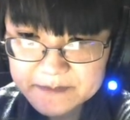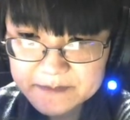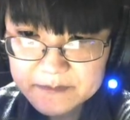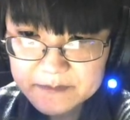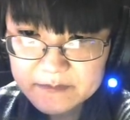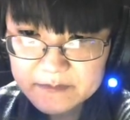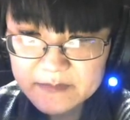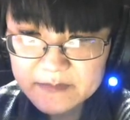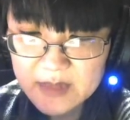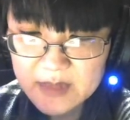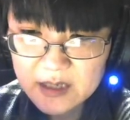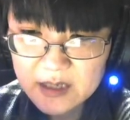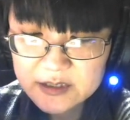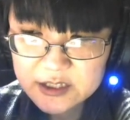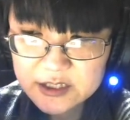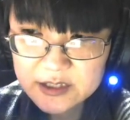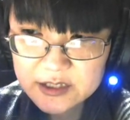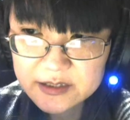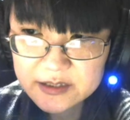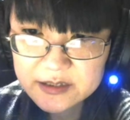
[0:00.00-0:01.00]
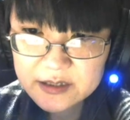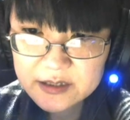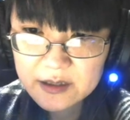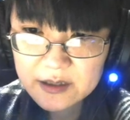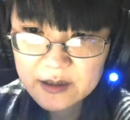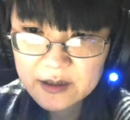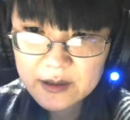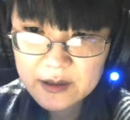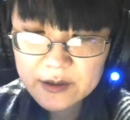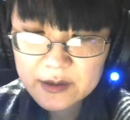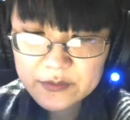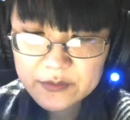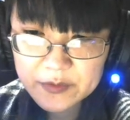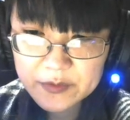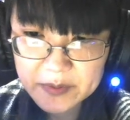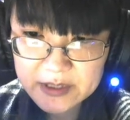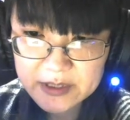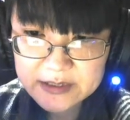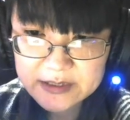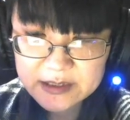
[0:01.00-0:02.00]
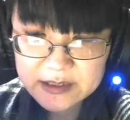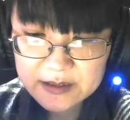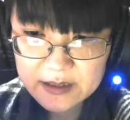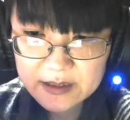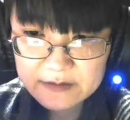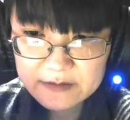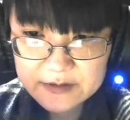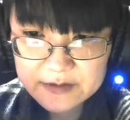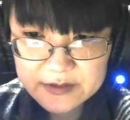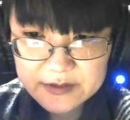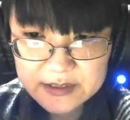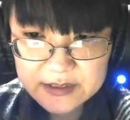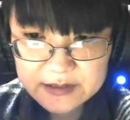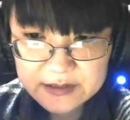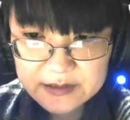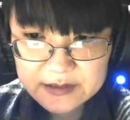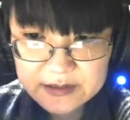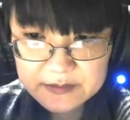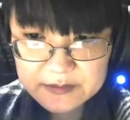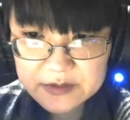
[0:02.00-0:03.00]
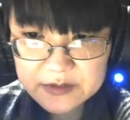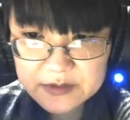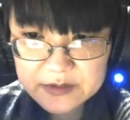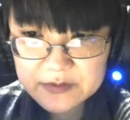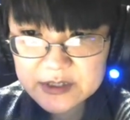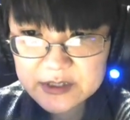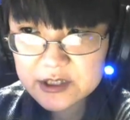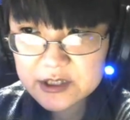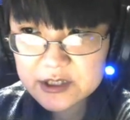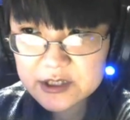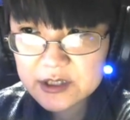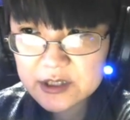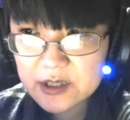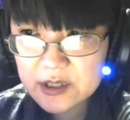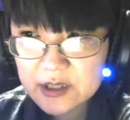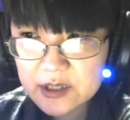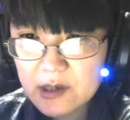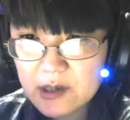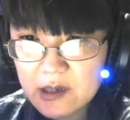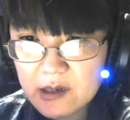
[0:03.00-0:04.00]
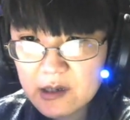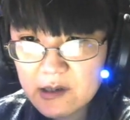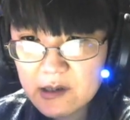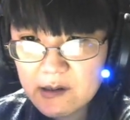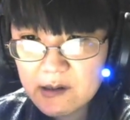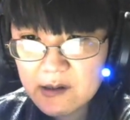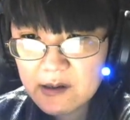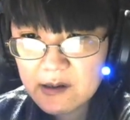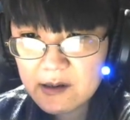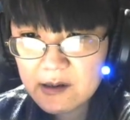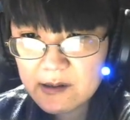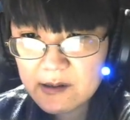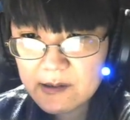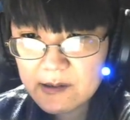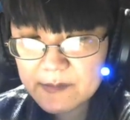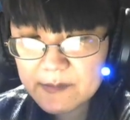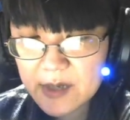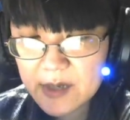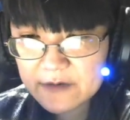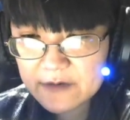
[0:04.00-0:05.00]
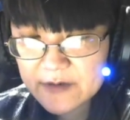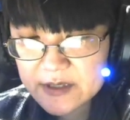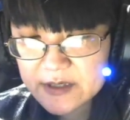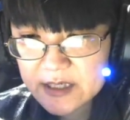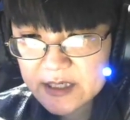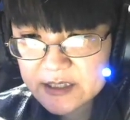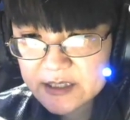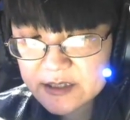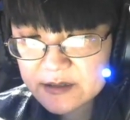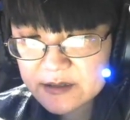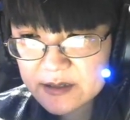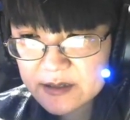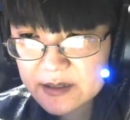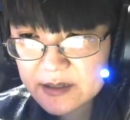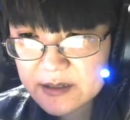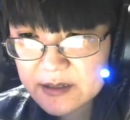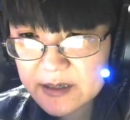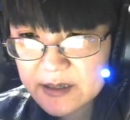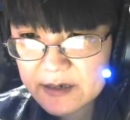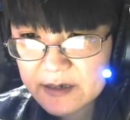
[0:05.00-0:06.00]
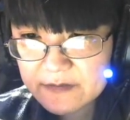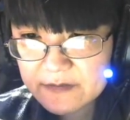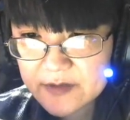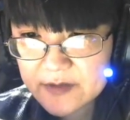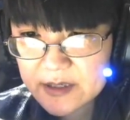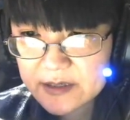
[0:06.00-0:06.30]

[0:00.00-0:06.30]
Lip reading: just replacing a lot of those systems which are foundational enough that it's going to